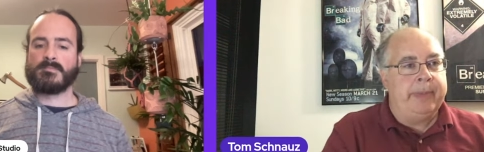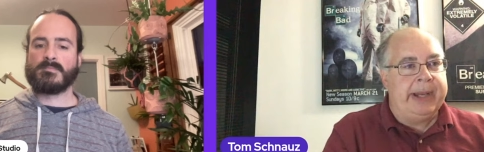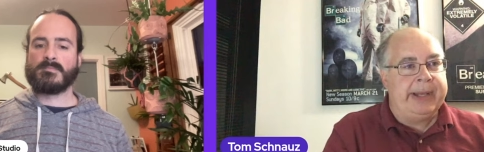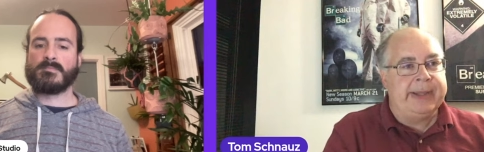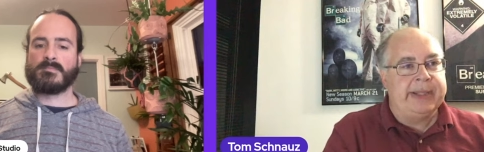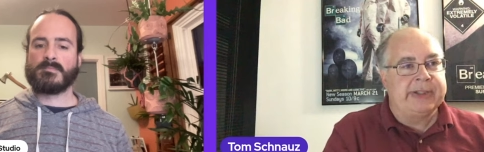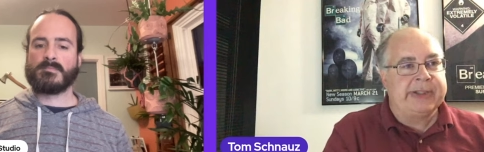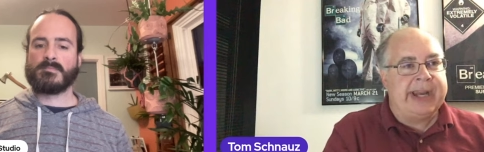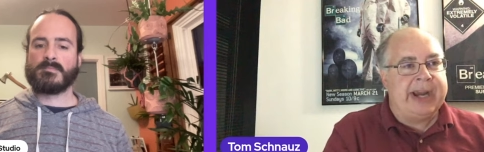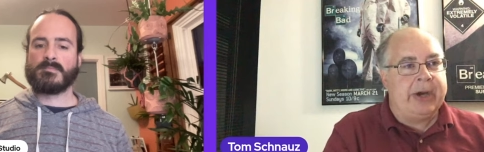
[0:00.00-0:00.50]

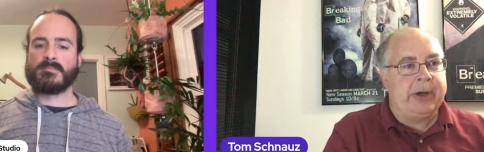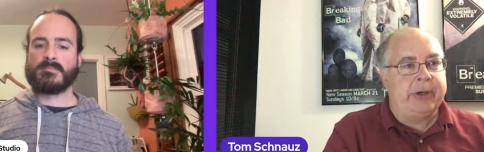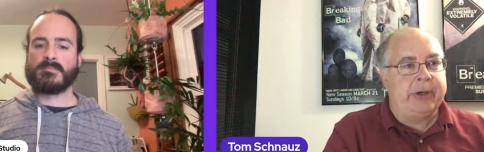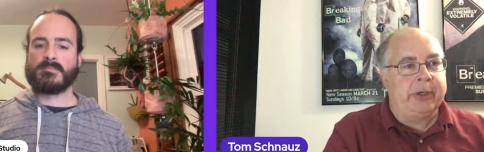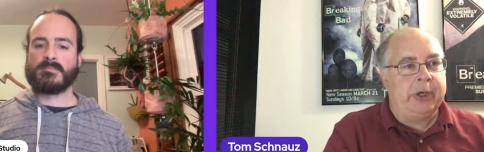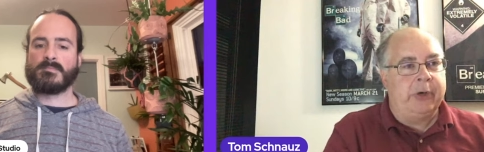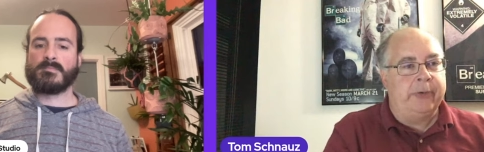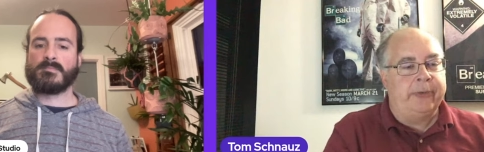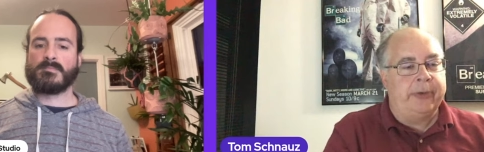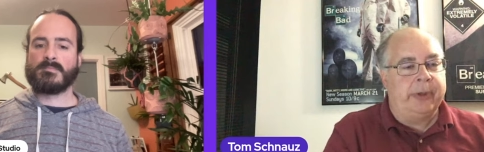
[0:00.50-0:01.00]
Speaker 1: made this
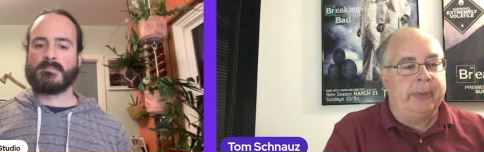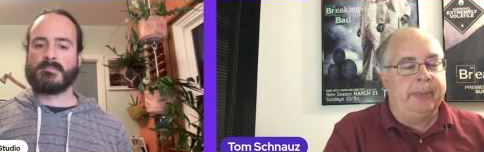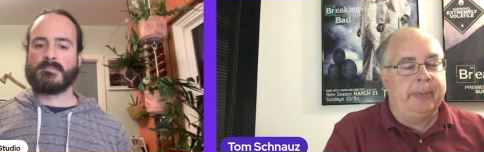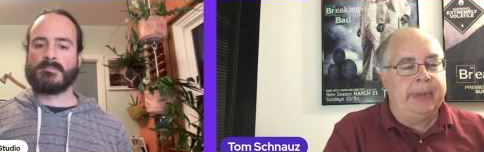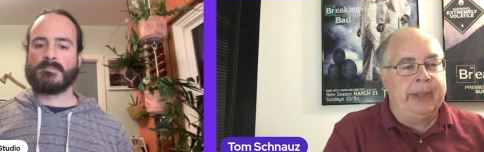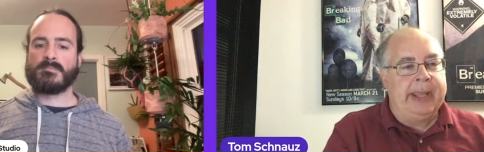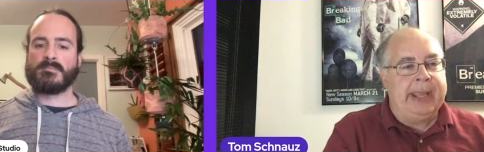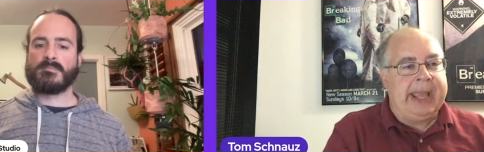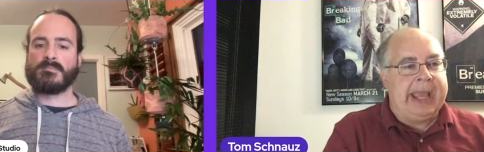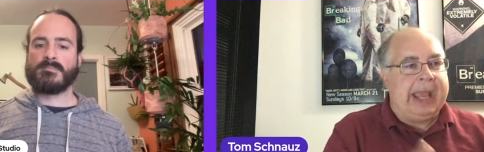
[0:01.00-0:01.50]
character go
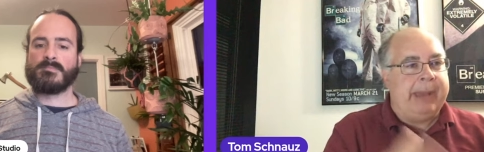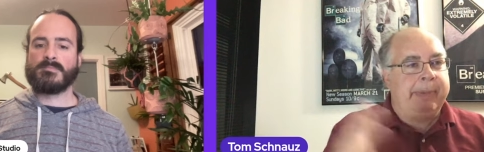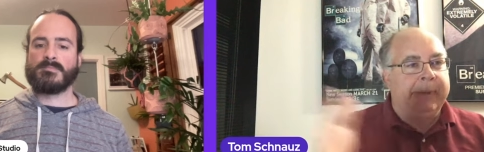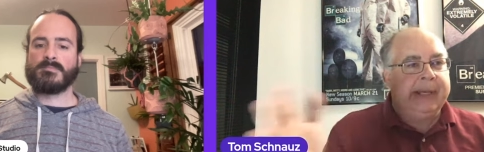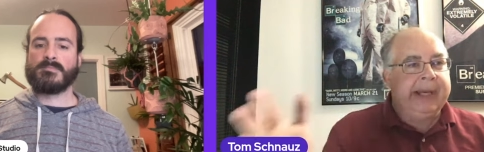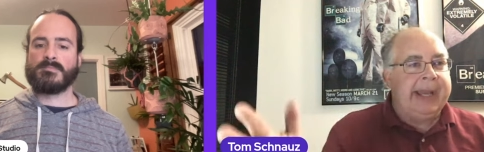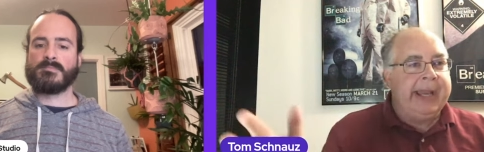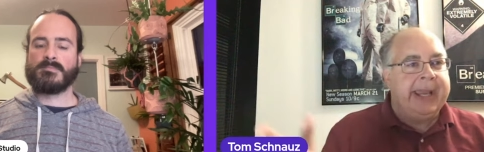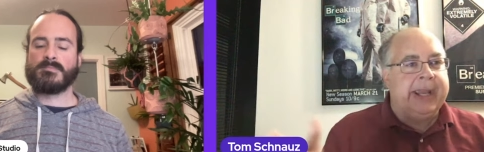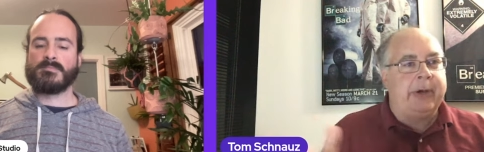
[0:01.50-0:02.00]
from
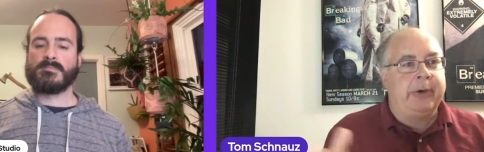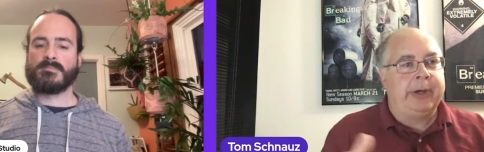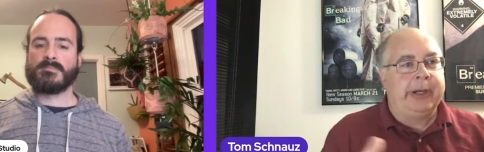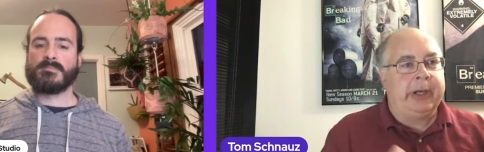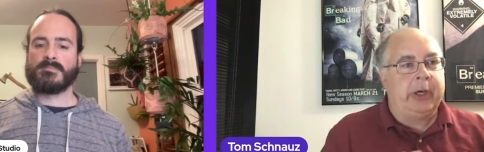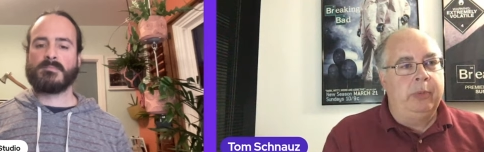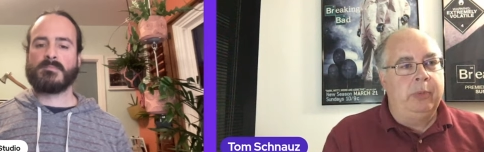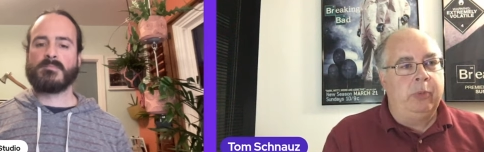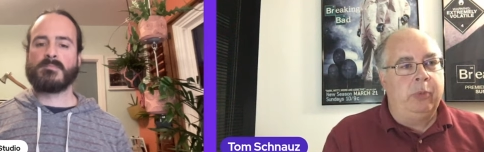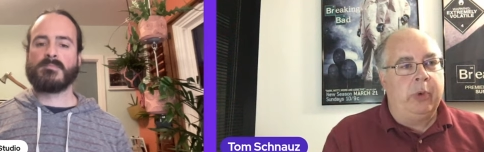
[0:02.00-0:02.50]
happy to
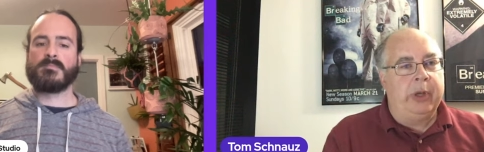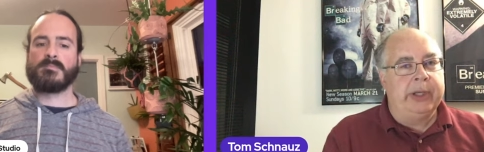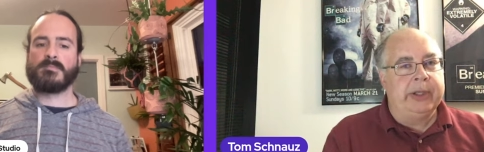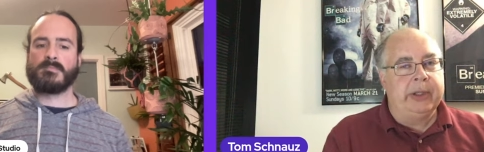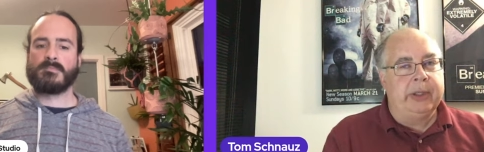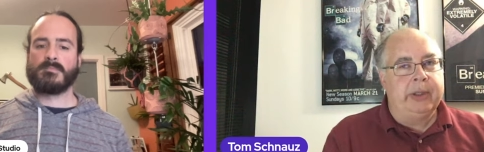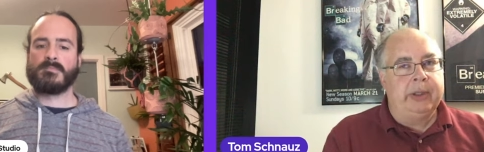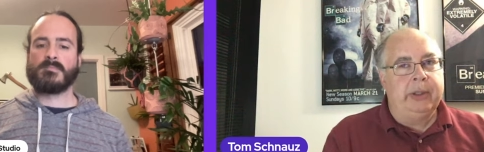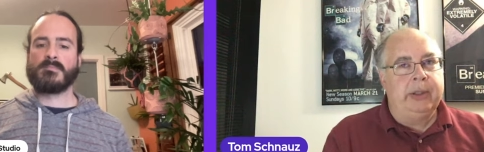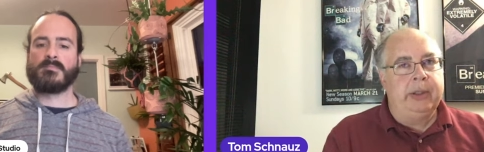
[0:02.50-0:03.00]
angry, or
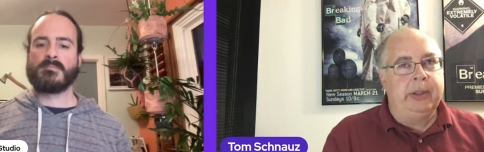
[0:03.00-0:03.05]
what